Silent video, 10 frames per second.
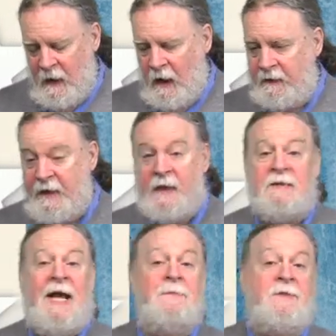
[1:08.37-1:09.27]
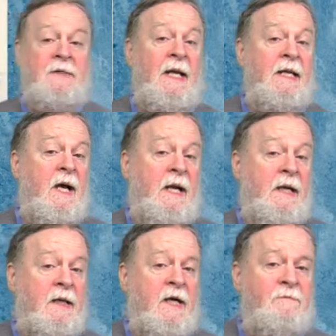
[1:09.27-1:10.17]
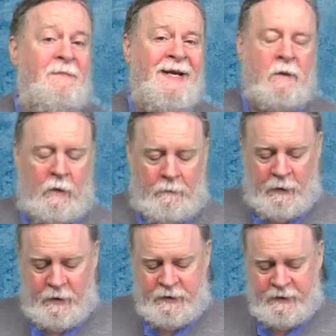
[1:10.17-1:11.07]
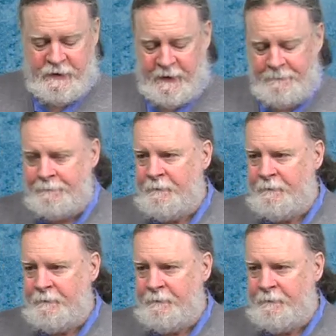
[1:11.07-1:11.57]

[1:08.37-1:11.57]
Uh, that is absent any kind of medical emergency.